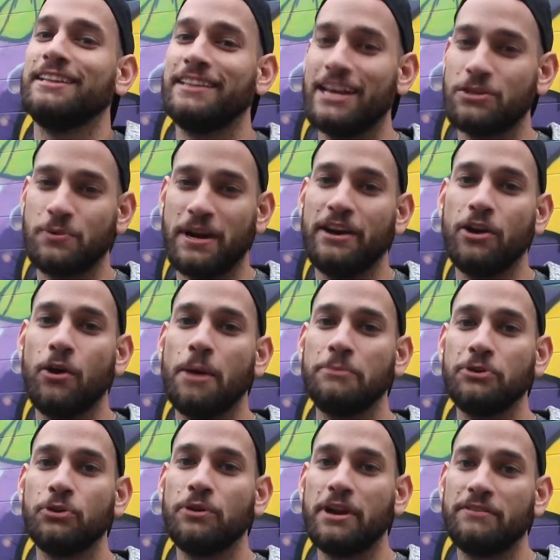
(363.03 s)
that's when I know I'm
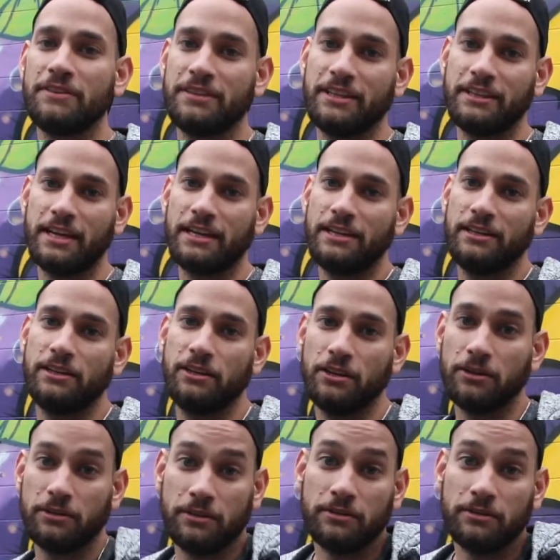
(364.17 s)
doing everything that I need to do.